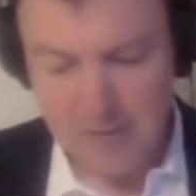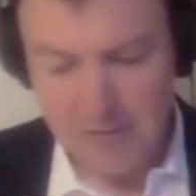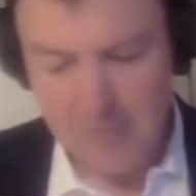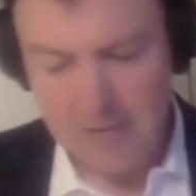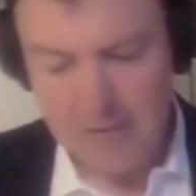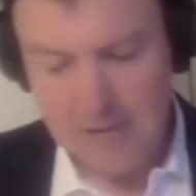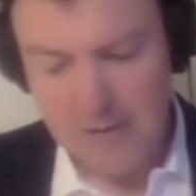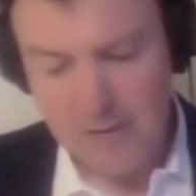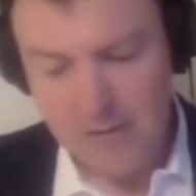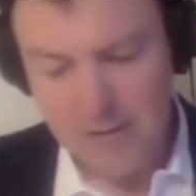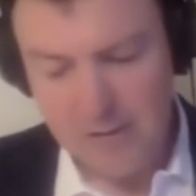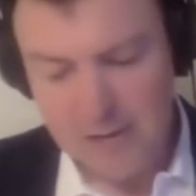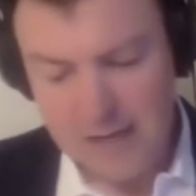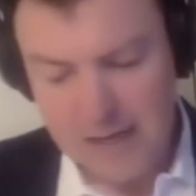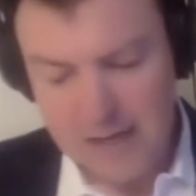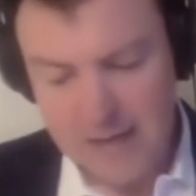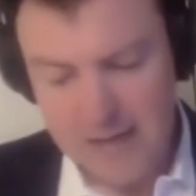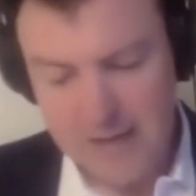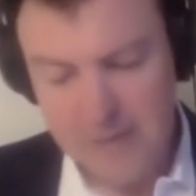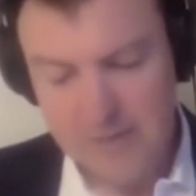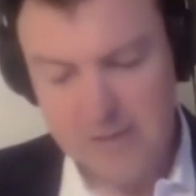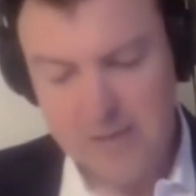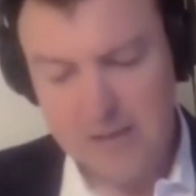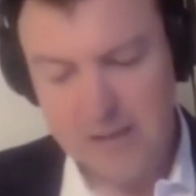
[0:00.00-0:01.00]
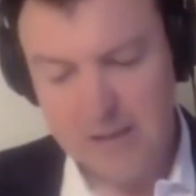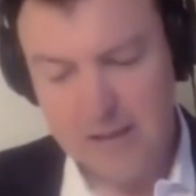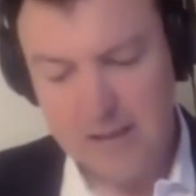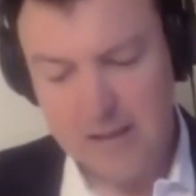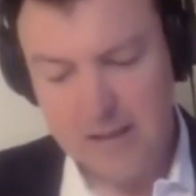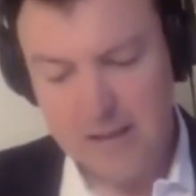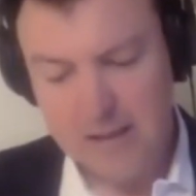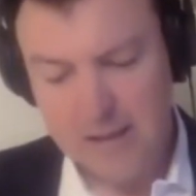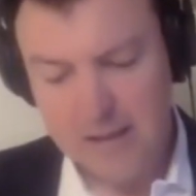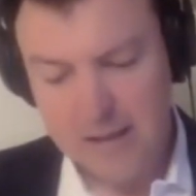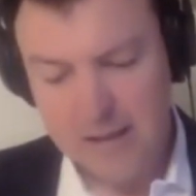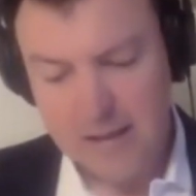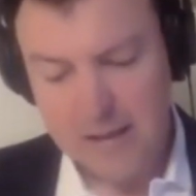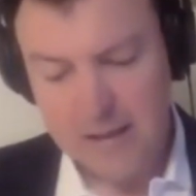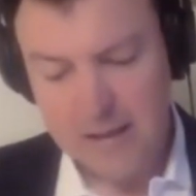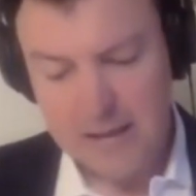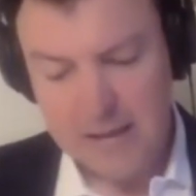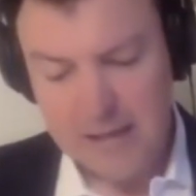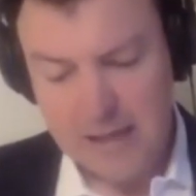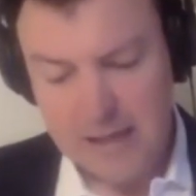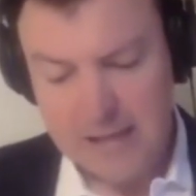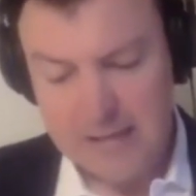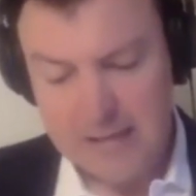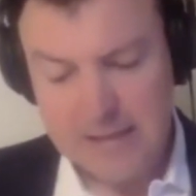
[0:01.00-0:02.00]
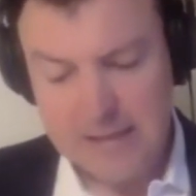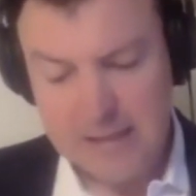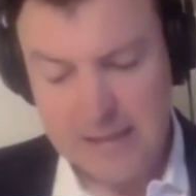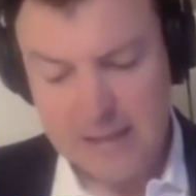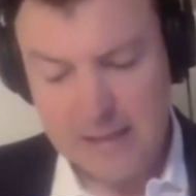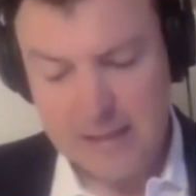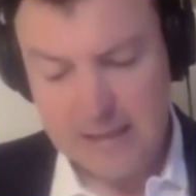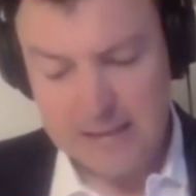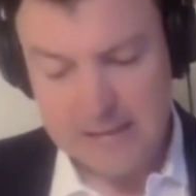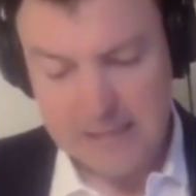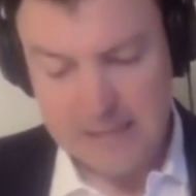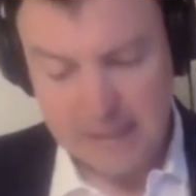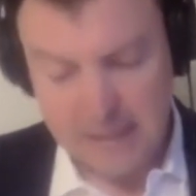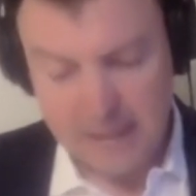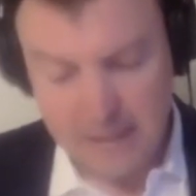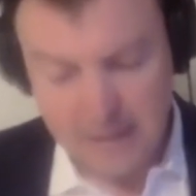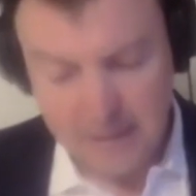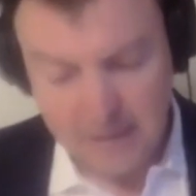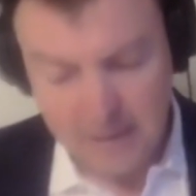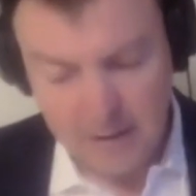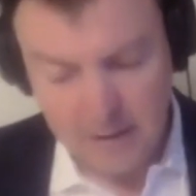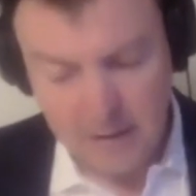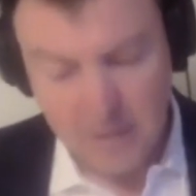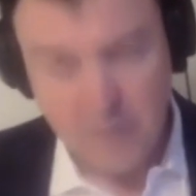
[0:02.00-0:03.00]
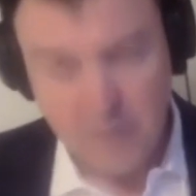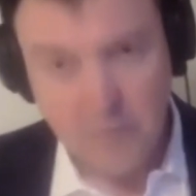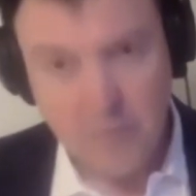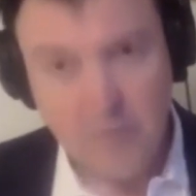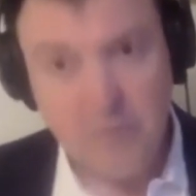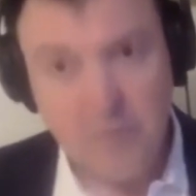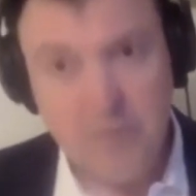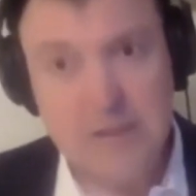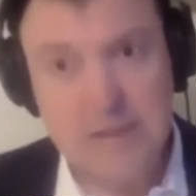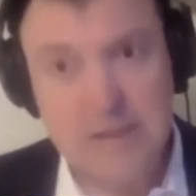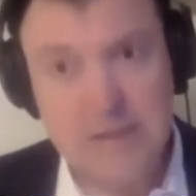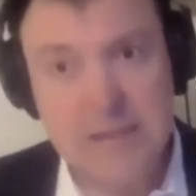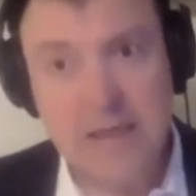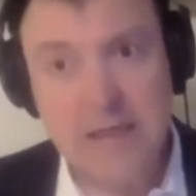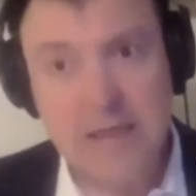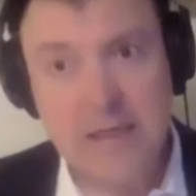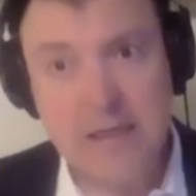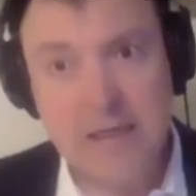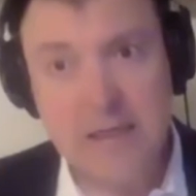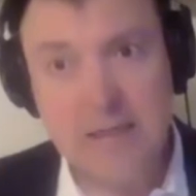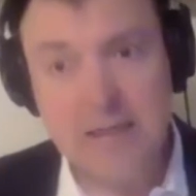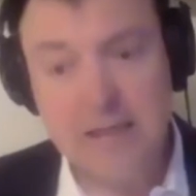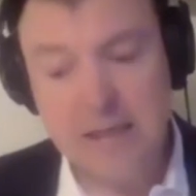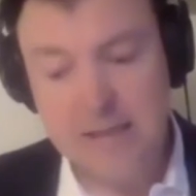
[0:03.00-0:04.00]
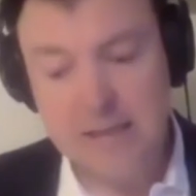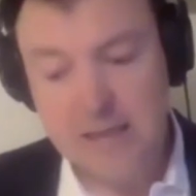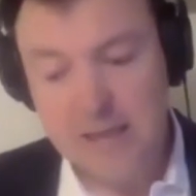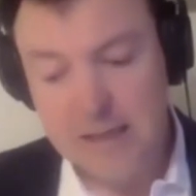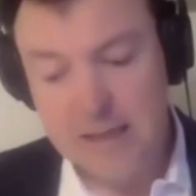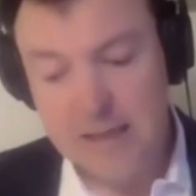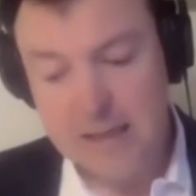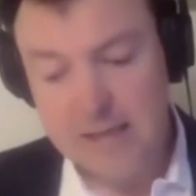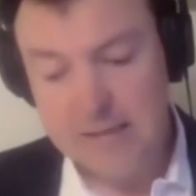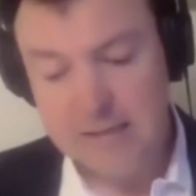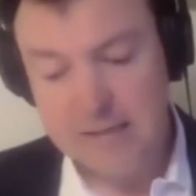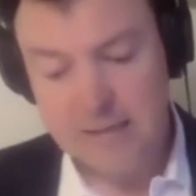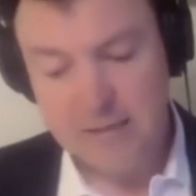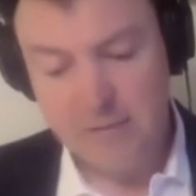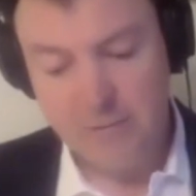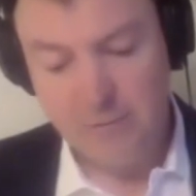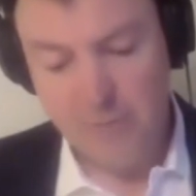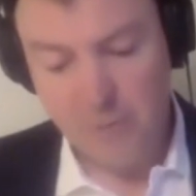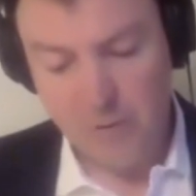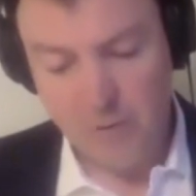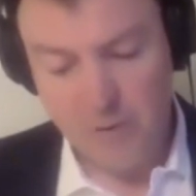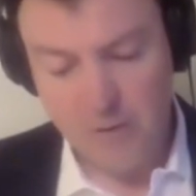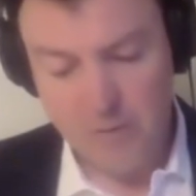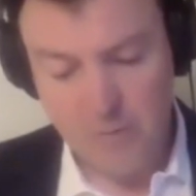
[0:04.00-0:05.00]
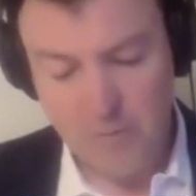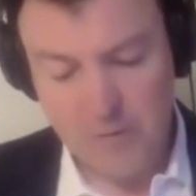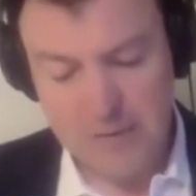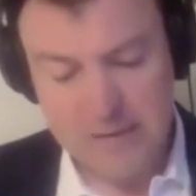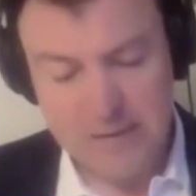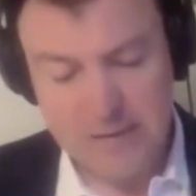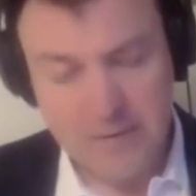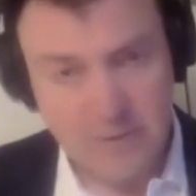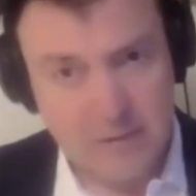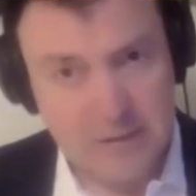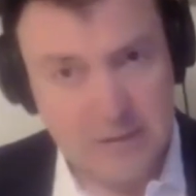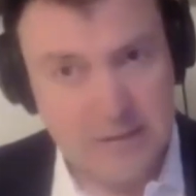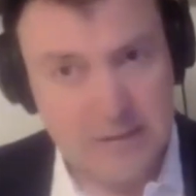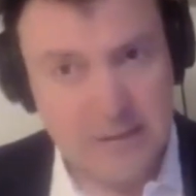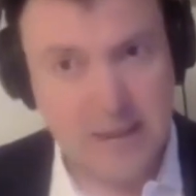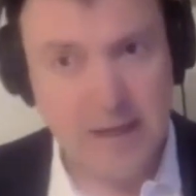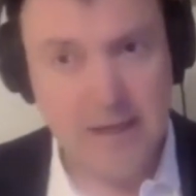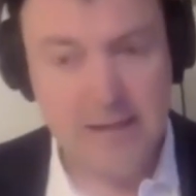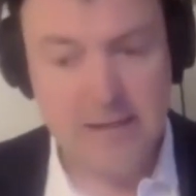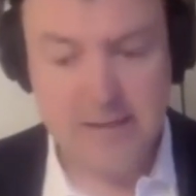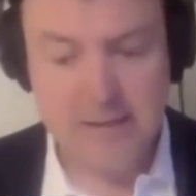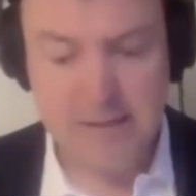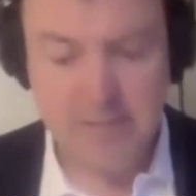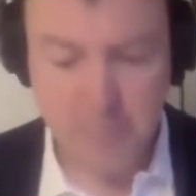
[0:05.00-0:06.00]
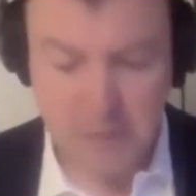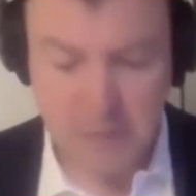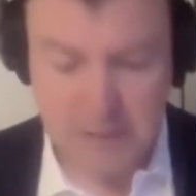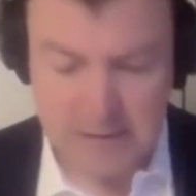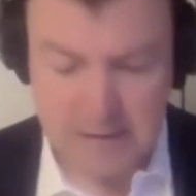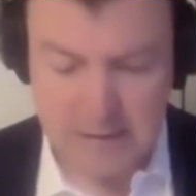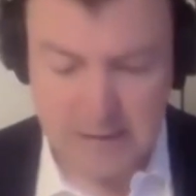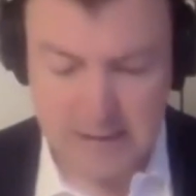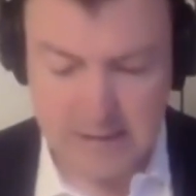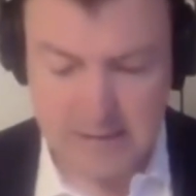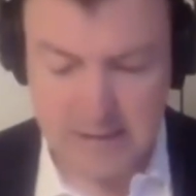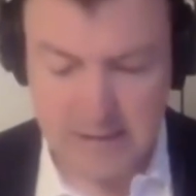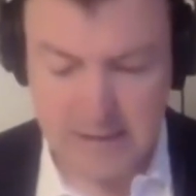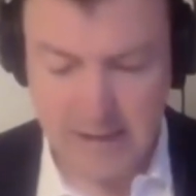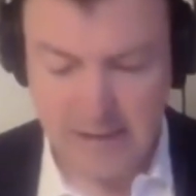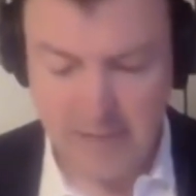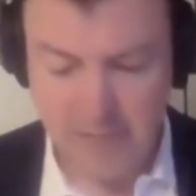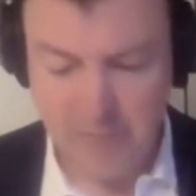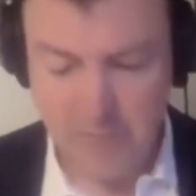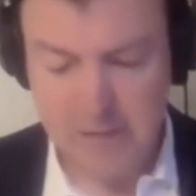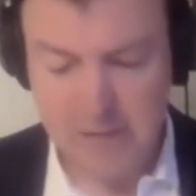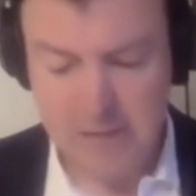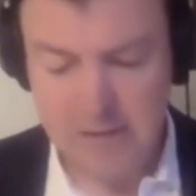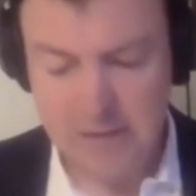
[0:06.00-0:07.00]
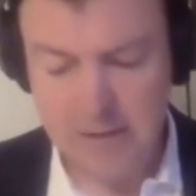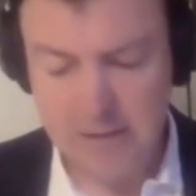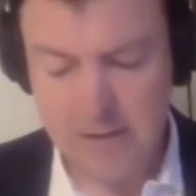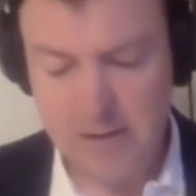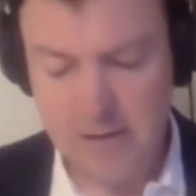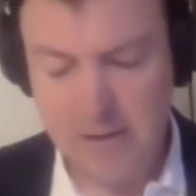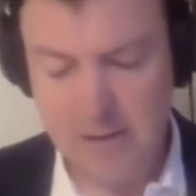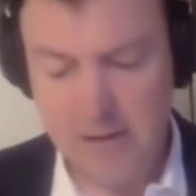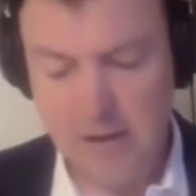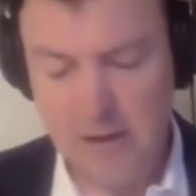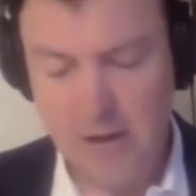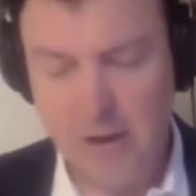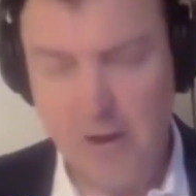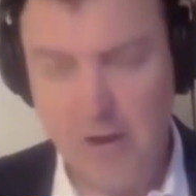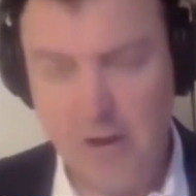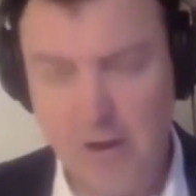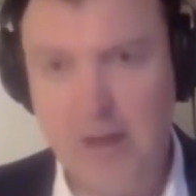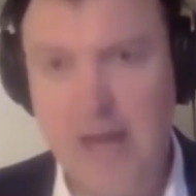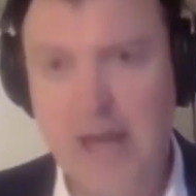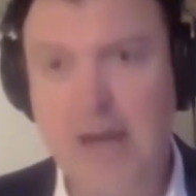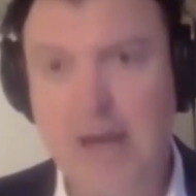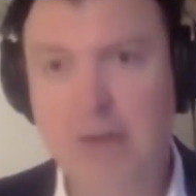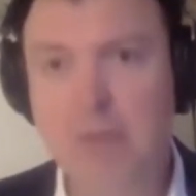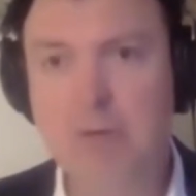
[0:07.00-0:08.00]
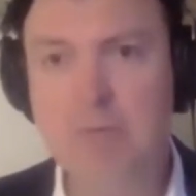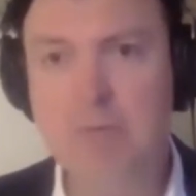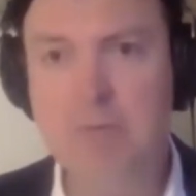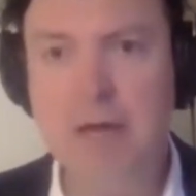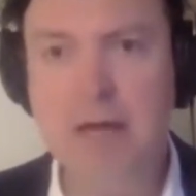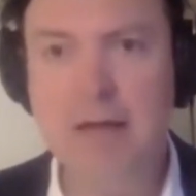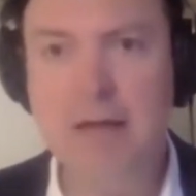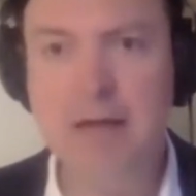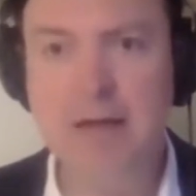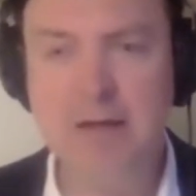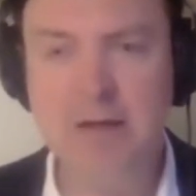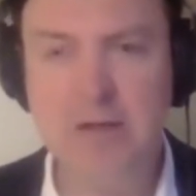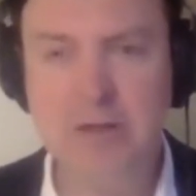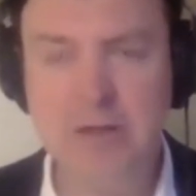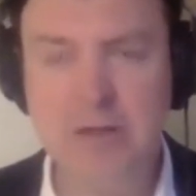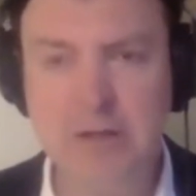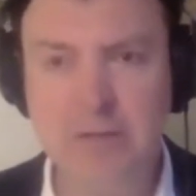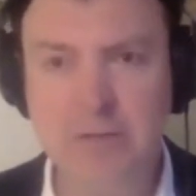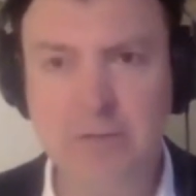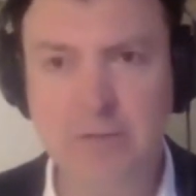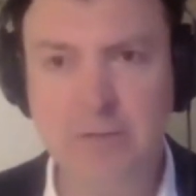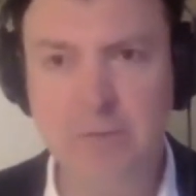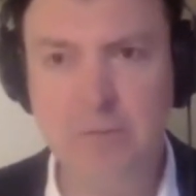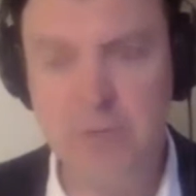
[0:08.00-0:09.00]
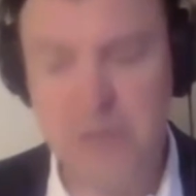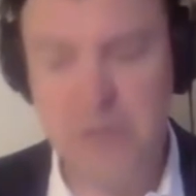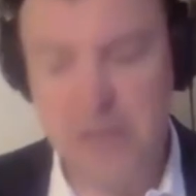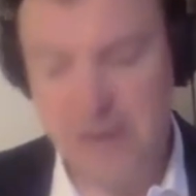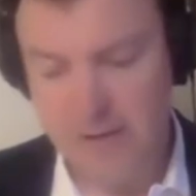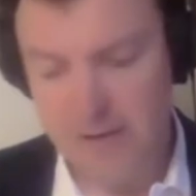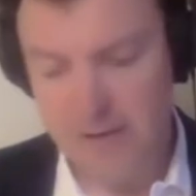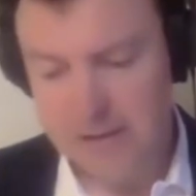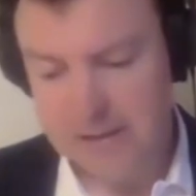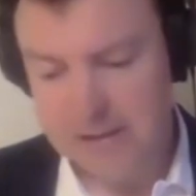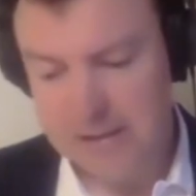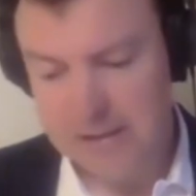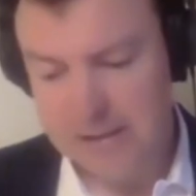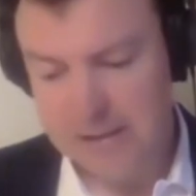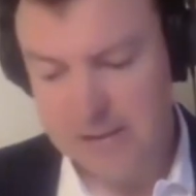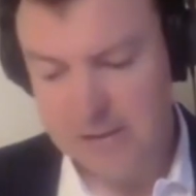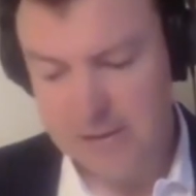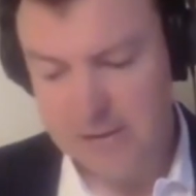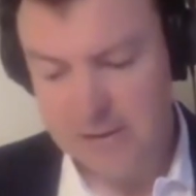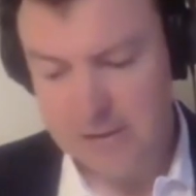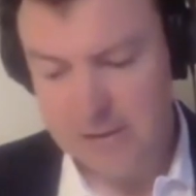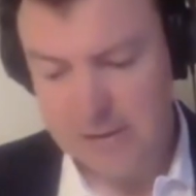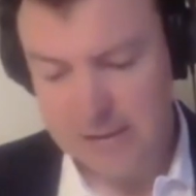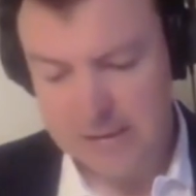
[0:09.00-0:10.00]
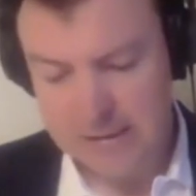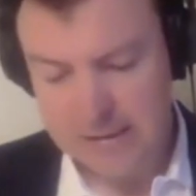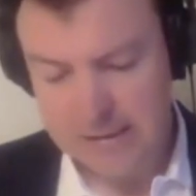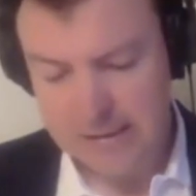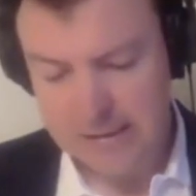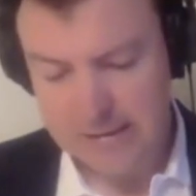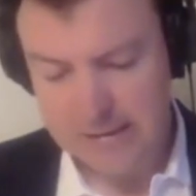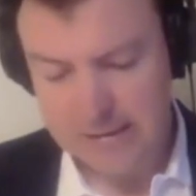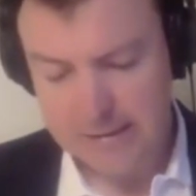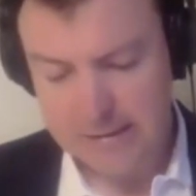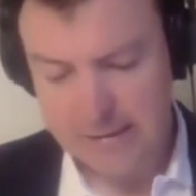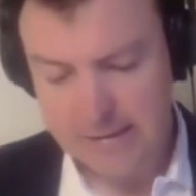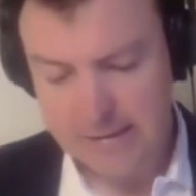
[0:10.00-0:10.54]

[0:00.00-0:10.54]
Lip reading: Thank you to the Yayasan Hasanah for facilitating this forum with civil society, business and government on how we make that shift from charity to justice.